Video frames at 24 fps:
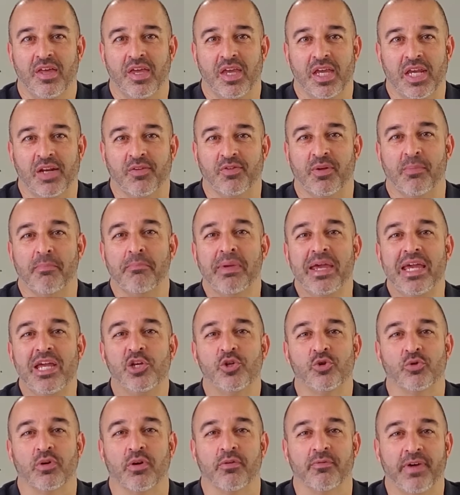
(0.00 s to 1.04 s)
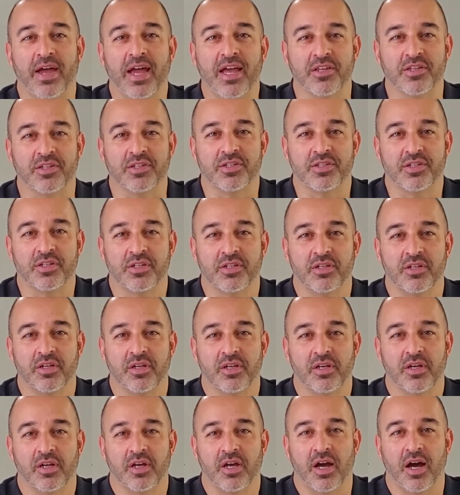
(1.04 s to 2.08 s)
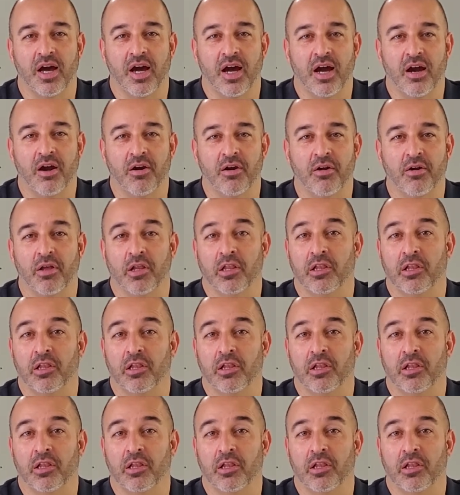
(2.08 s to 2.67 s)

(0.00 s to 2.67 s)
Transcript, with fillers: And if the major events are